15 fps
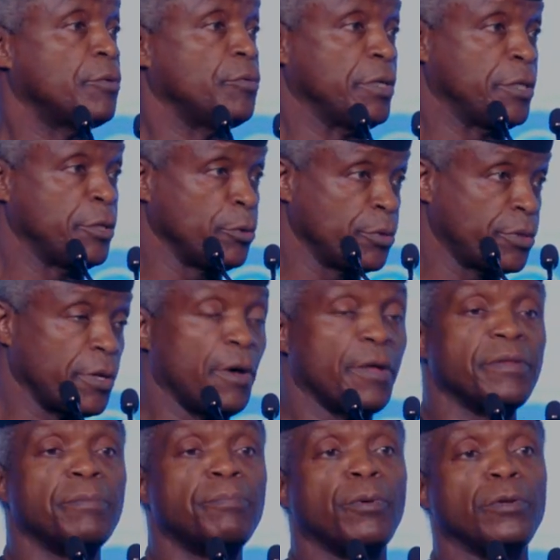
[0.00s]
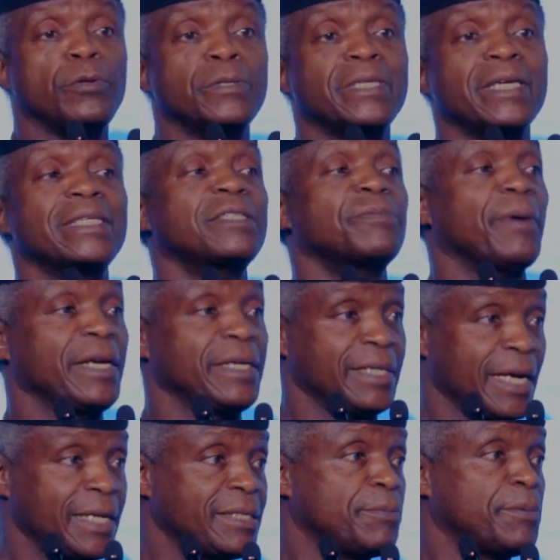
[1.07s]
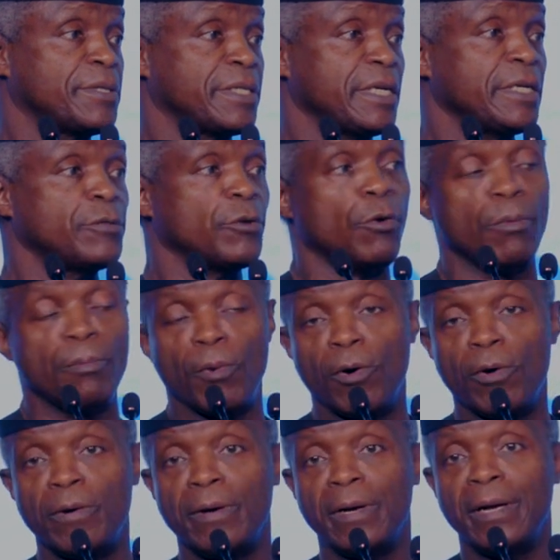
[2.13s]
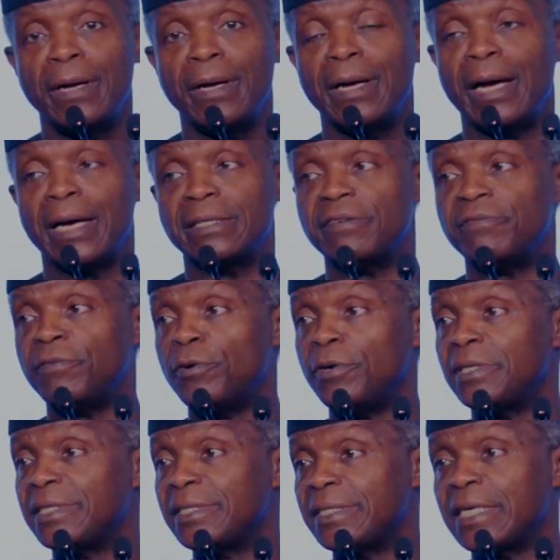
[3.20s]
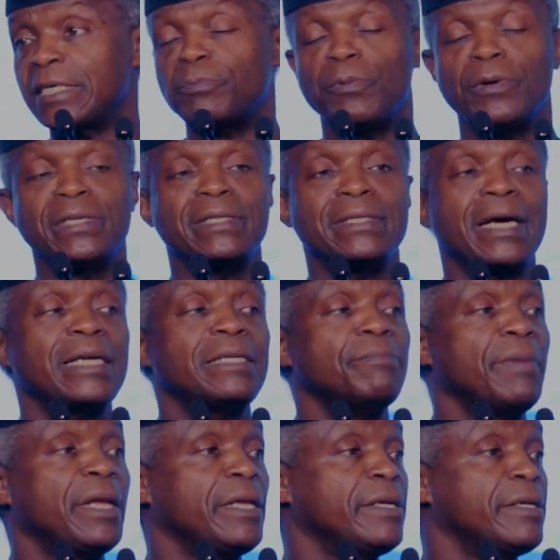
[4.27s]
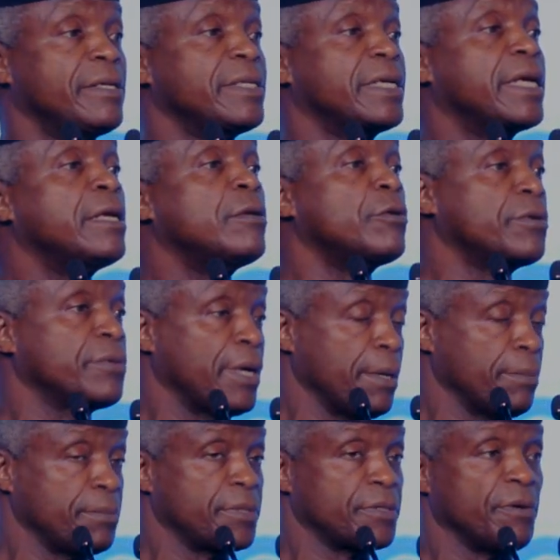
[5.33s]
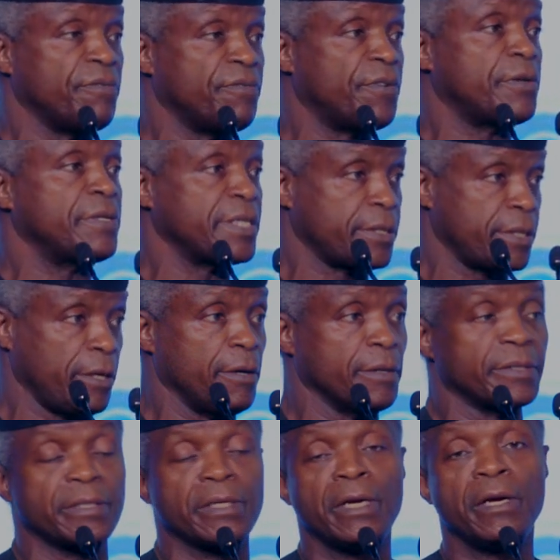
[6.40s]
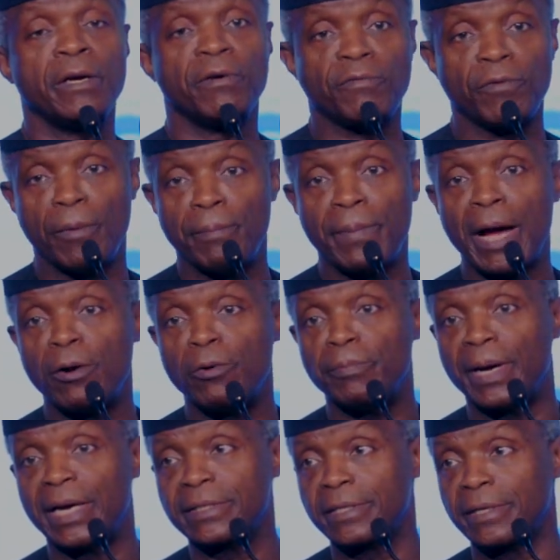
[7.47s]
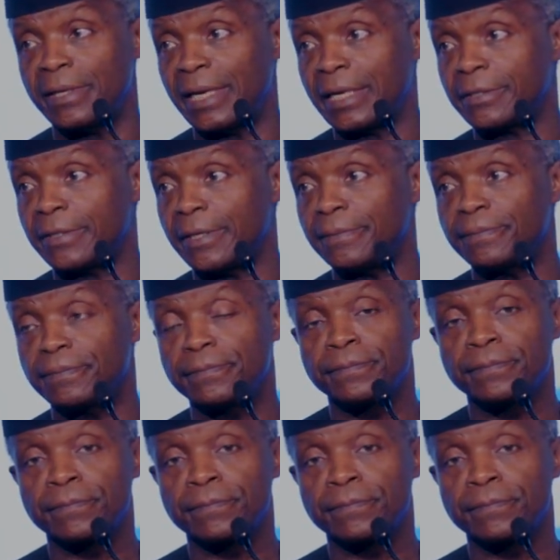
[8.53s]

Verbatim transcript: reduce other pollutants by 90% or more, and avoid 6.9 million kilograms of forest loss from biomass collection.